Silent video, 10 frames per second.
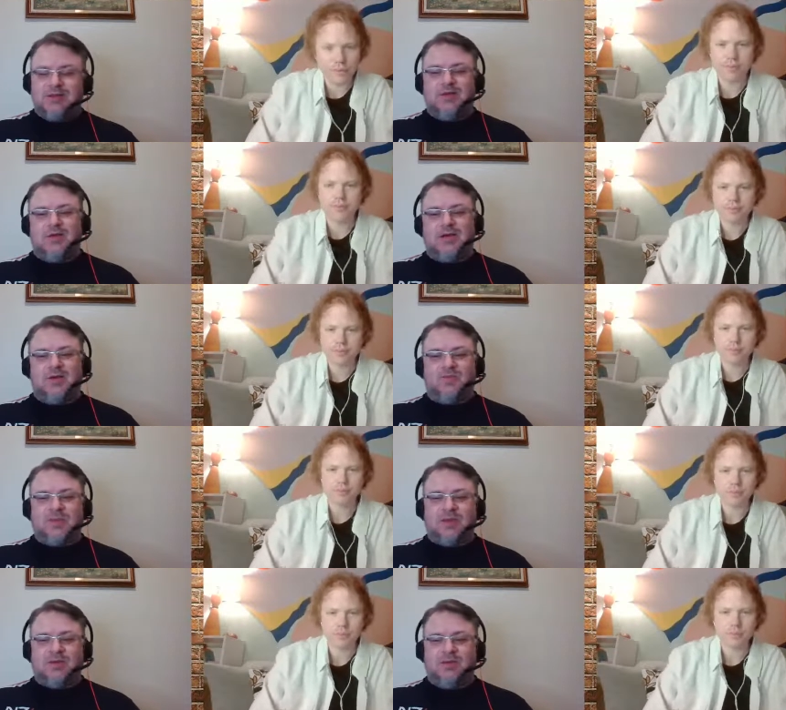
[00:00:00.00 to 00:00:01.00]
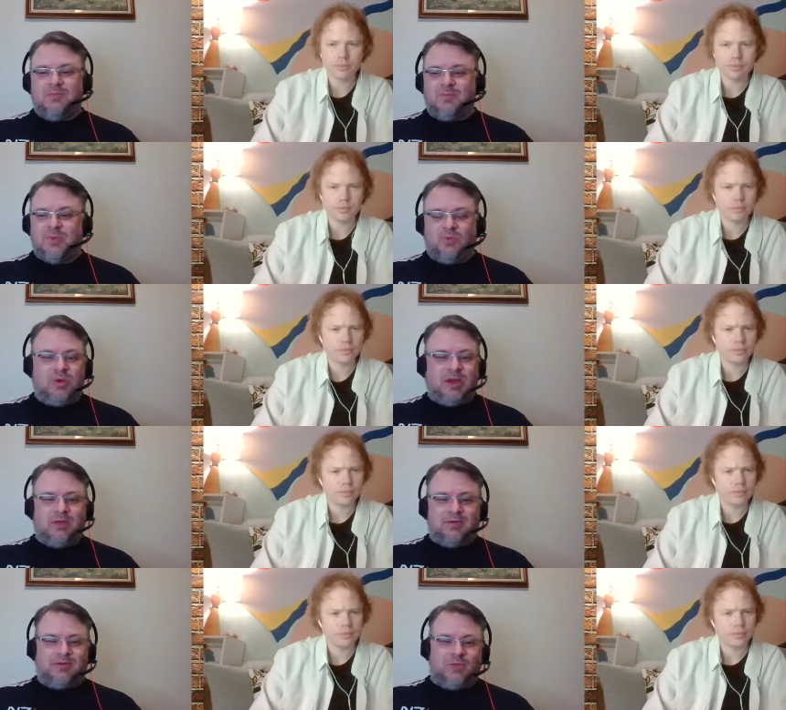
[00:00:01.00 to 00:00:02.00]
Speaker 1: Mm-hmm. Um, but what
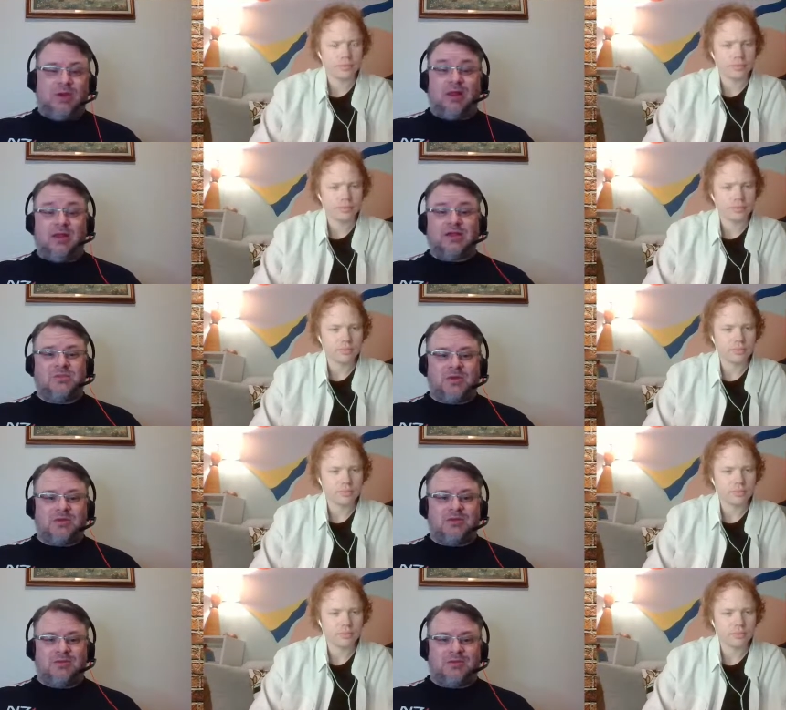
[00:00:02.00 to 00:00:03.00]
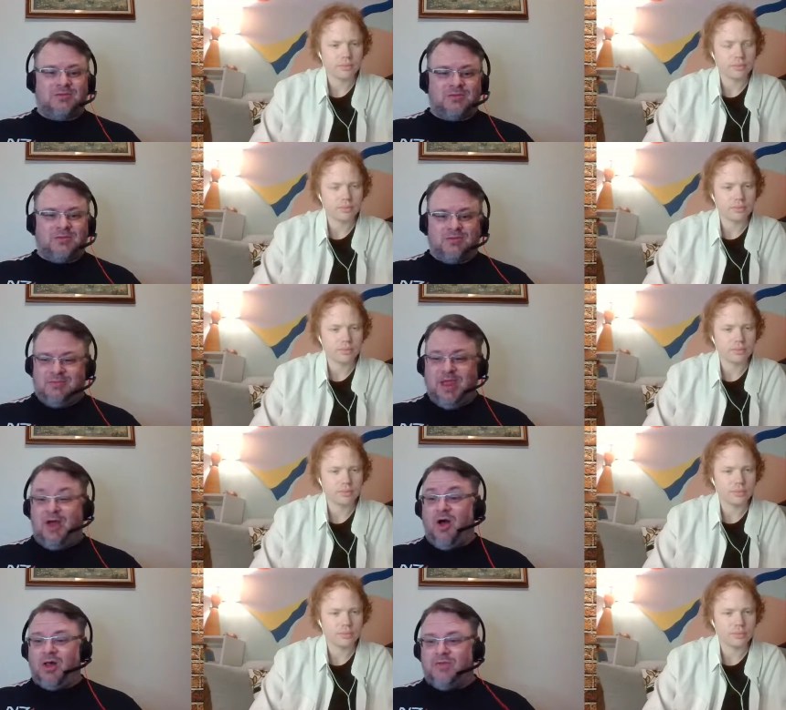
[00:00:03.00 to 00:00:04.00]
I so what I liked about
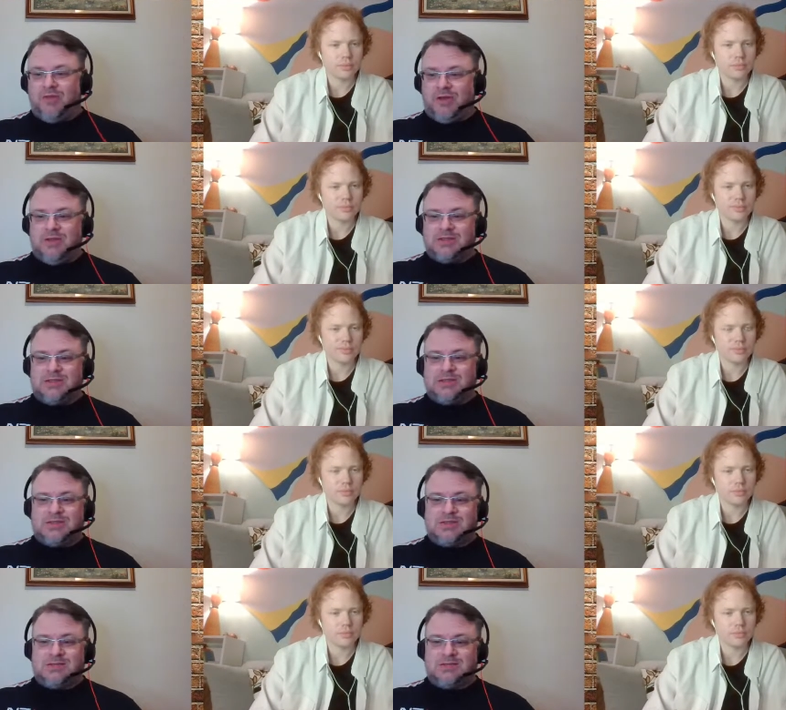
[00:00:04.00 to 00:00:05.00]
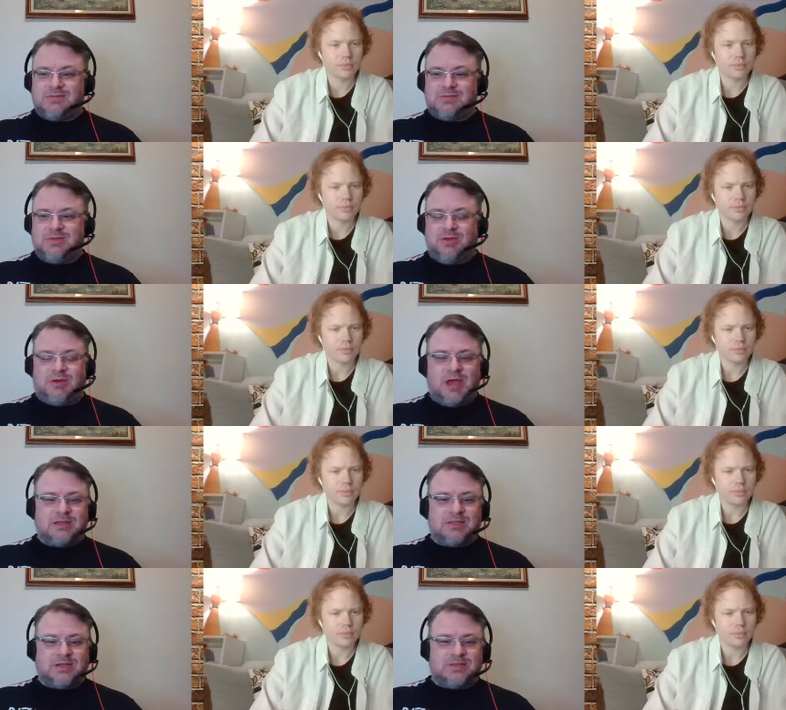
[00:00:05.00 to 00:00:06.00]
all of it is it's you know it
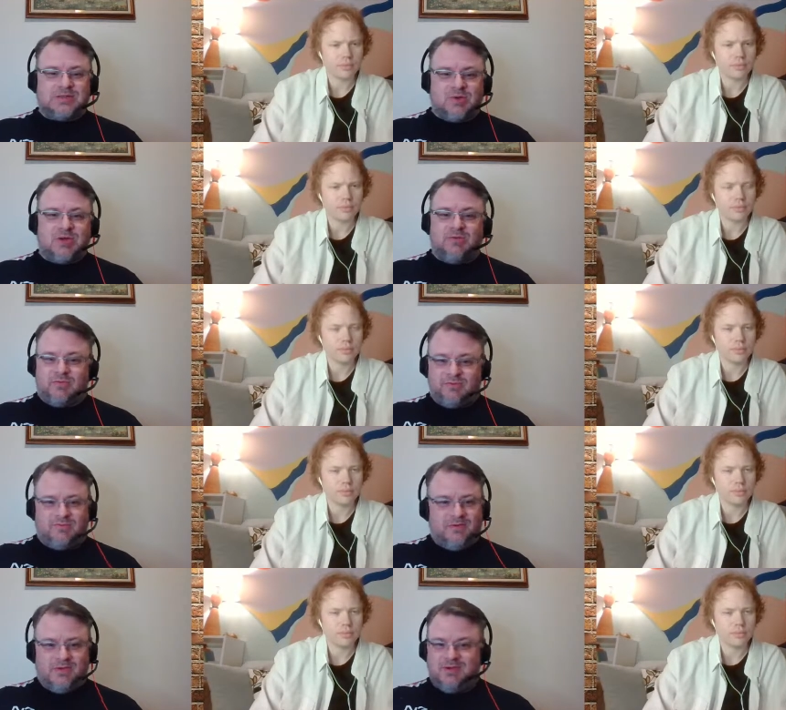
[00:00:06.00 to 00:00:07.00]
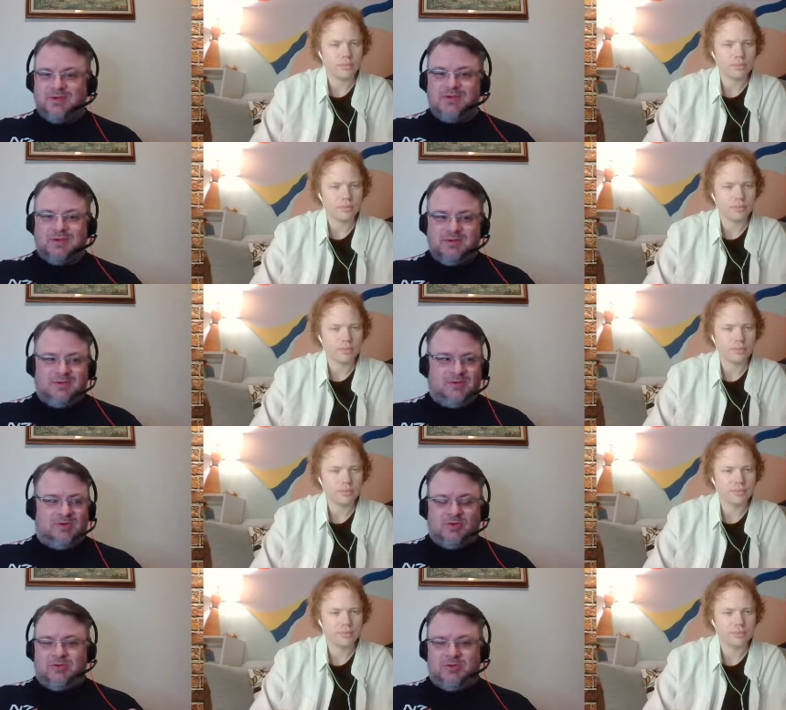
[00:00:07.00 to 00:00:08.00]
kind of tells the story of
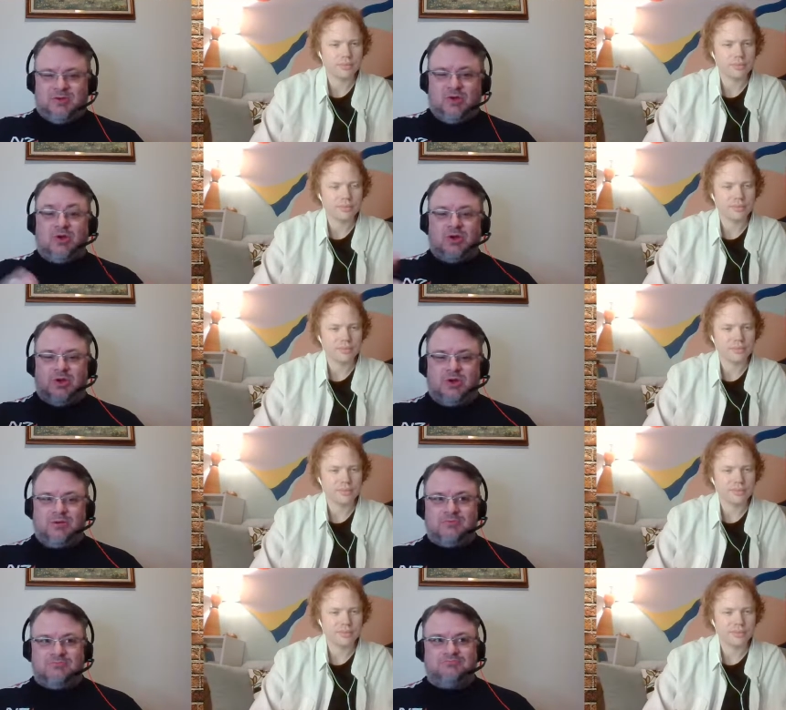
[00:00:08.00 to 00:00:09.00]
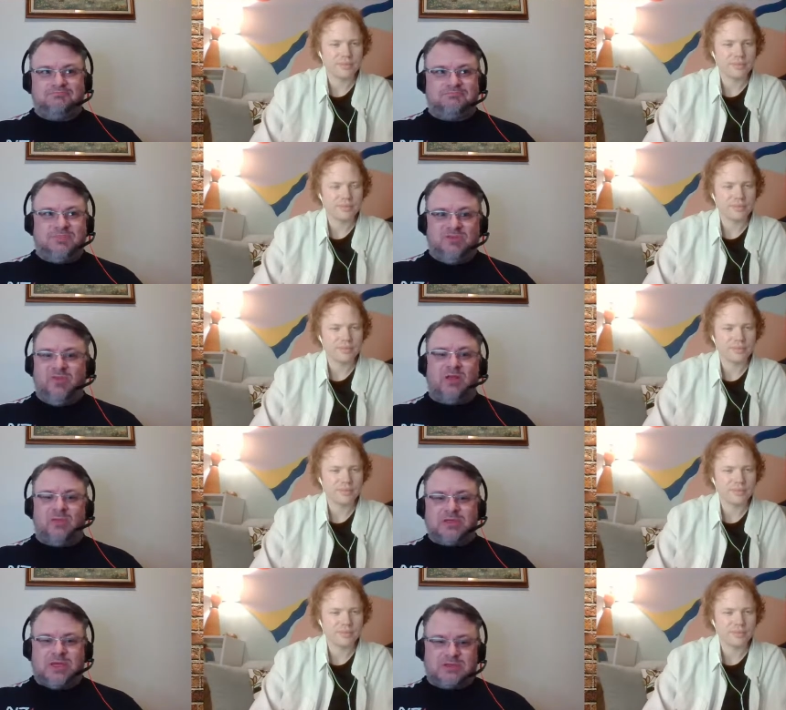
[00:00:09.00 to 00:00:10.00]
you know you're you're
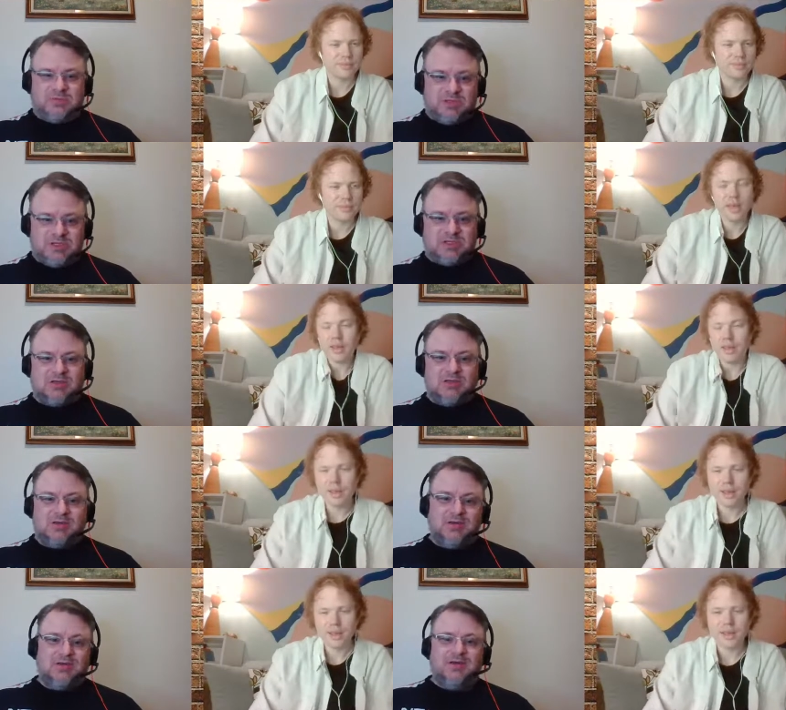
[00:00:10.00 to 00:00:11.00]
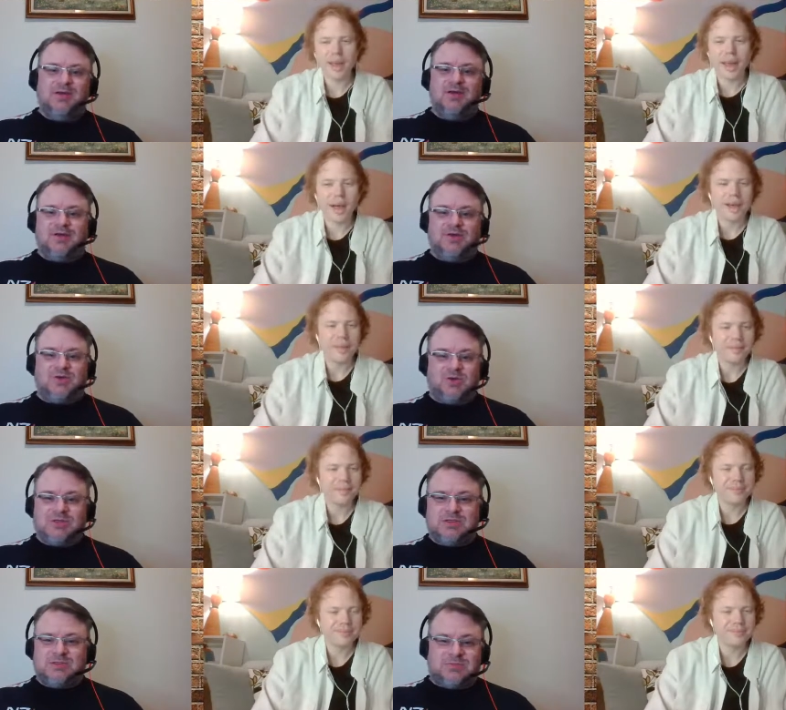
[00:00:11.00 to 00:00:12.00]
development as a musician. Yeah. It
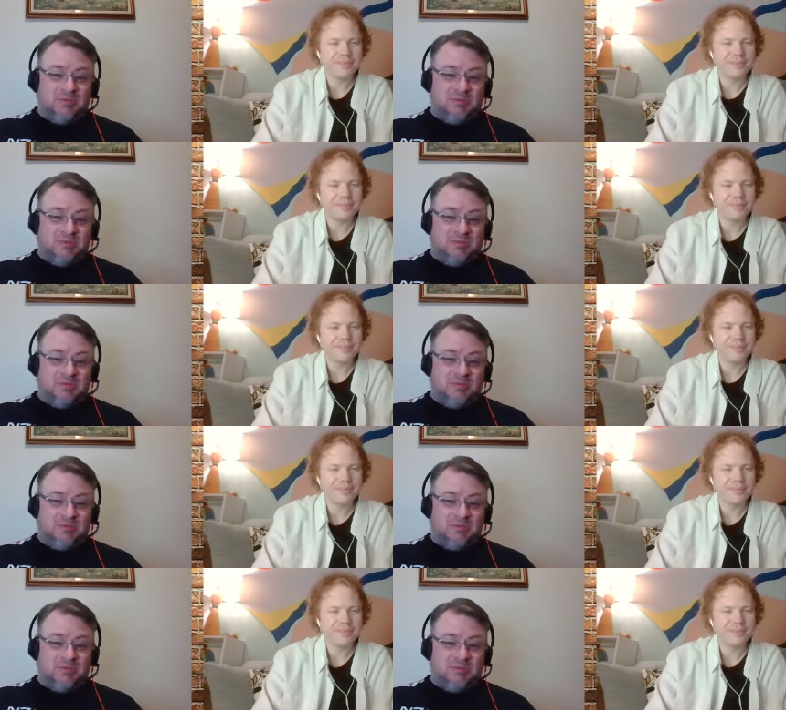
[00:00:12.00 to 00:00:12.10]
shows